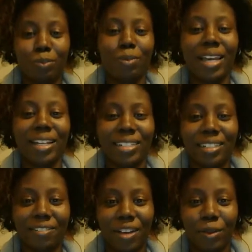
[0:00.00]
may
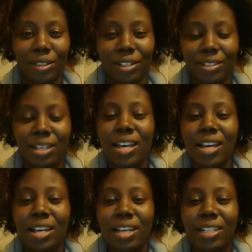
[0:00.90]
identify with this.
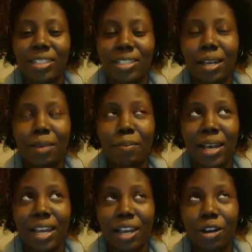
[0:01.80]
It's like my
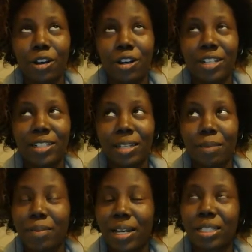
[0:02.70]
hair is a
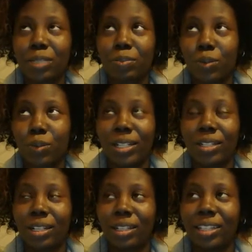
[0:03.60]
mix
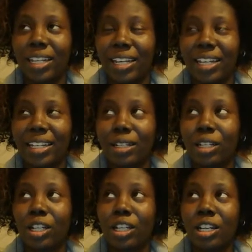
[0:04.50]
between
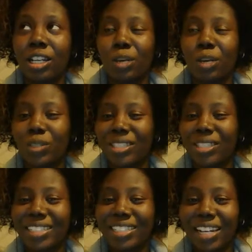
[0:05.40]
Lincoln and
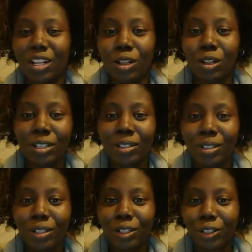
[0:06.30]
Wensleydale
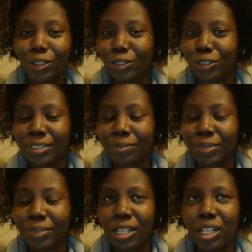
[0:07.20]
curls.
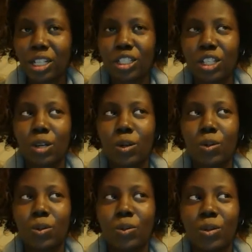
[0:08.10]

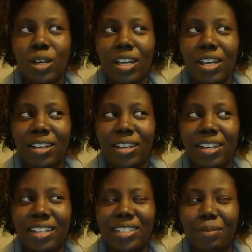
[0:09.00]
So,
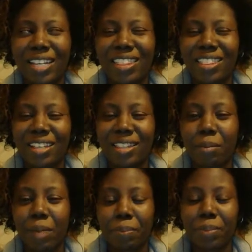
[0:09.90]
except I think they
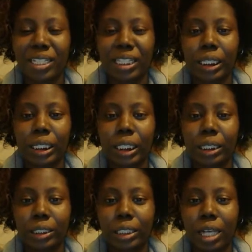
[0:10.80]
might be a
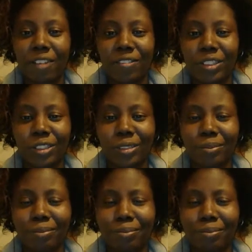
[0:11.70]
little softer.